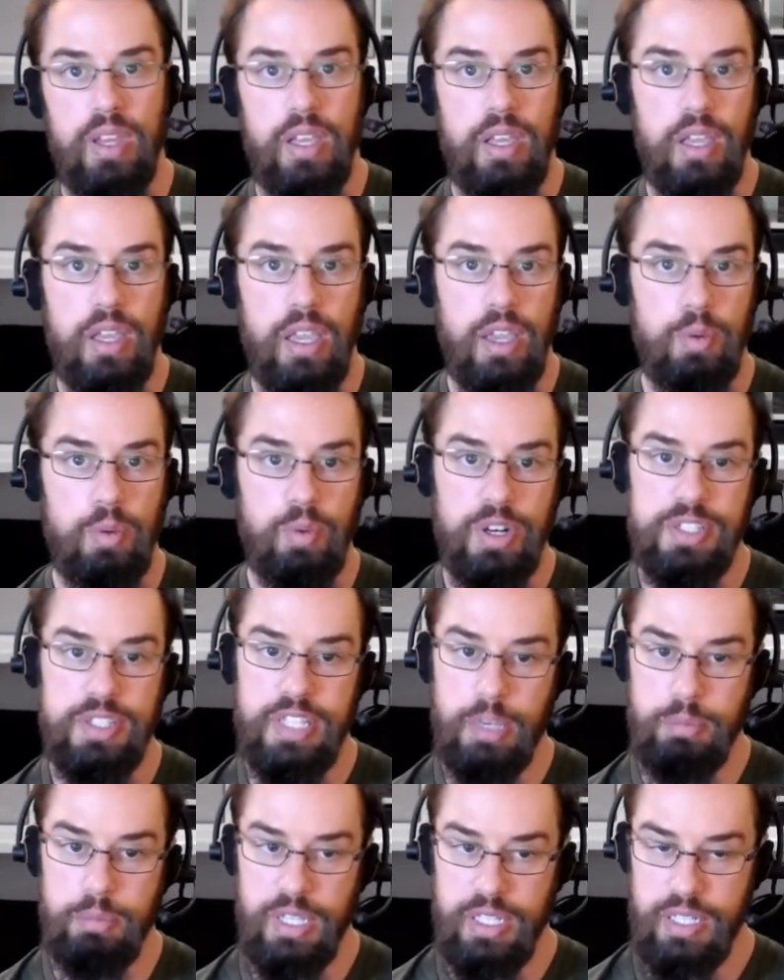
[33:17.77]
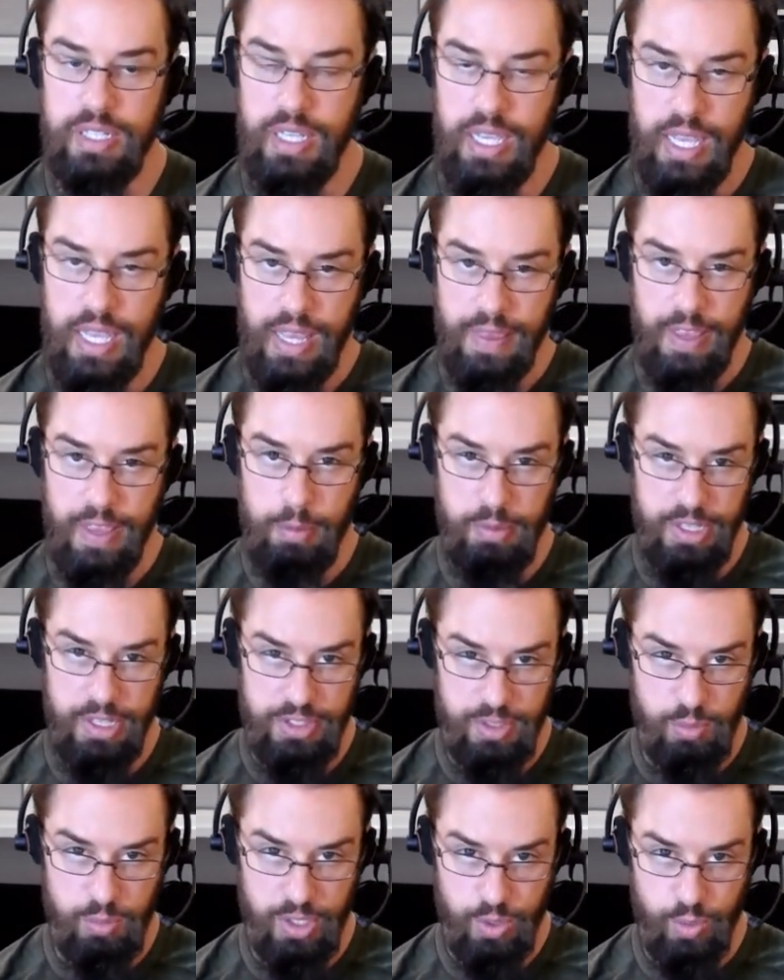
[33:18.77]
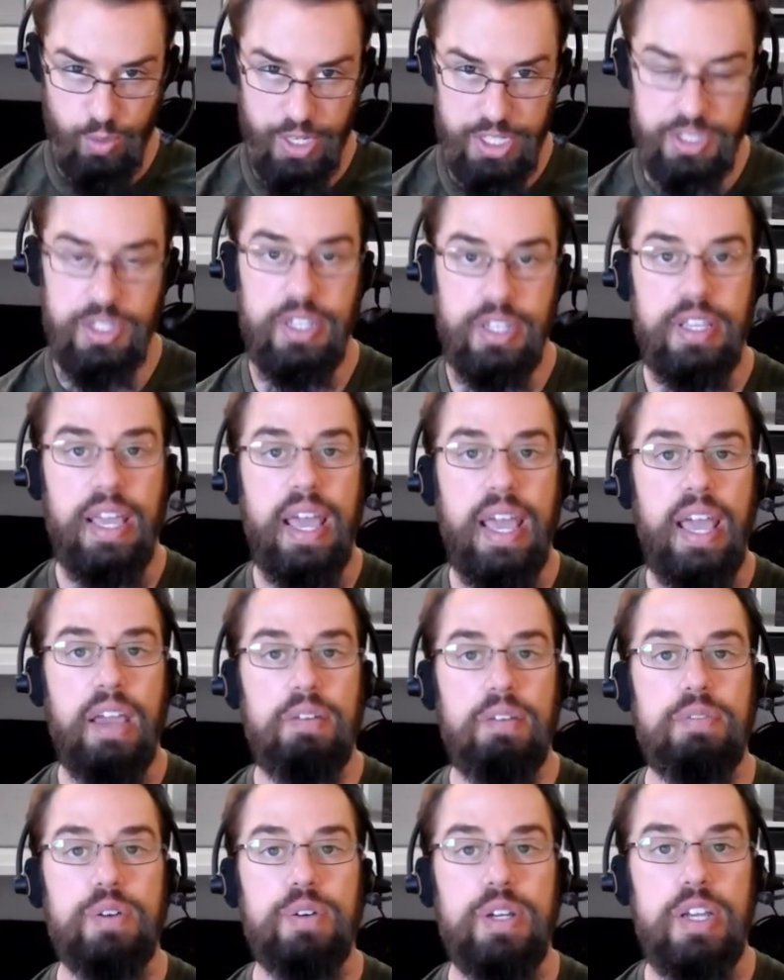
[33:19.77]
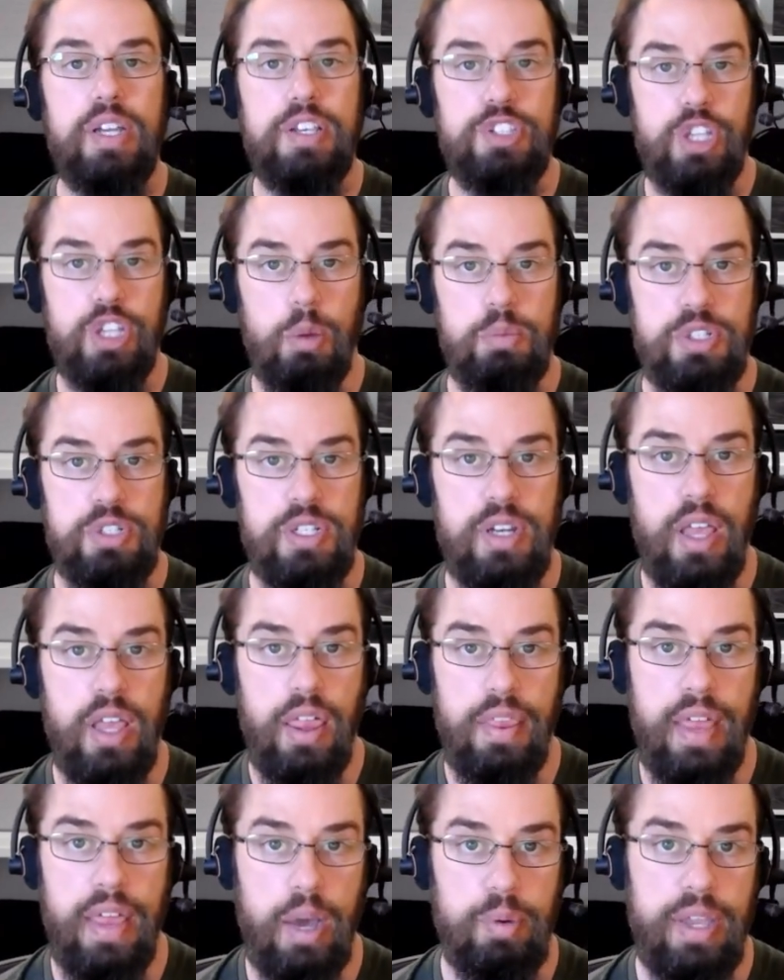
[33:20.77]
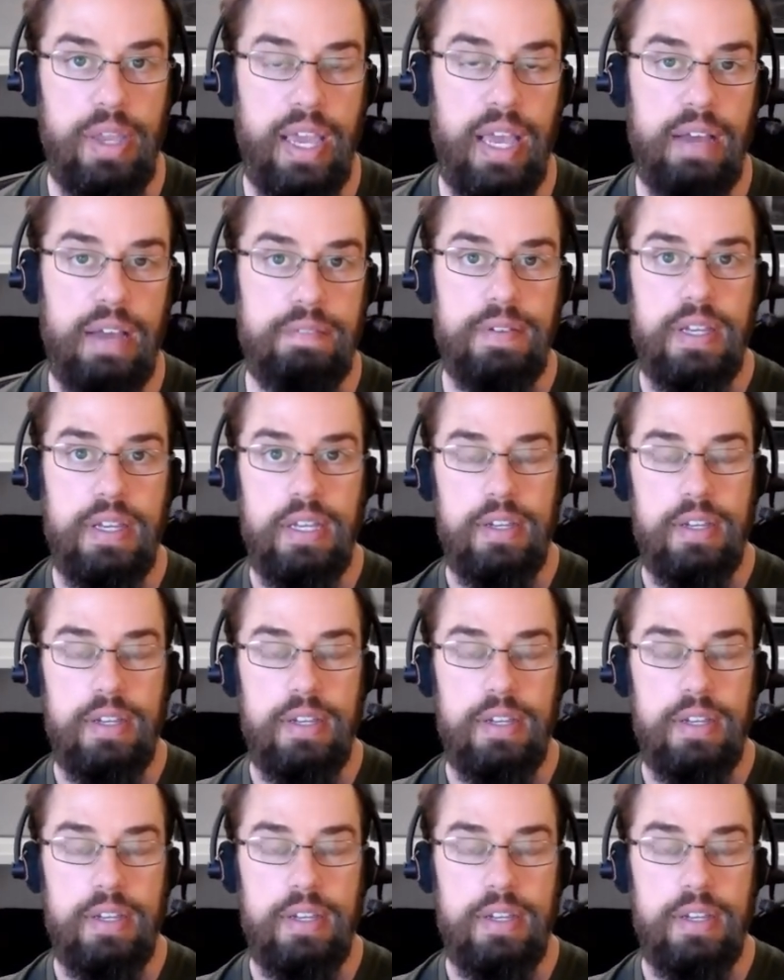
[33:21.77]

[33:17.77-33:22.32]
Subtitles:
And what does that mean? That means that we're questioning every assumption that we have.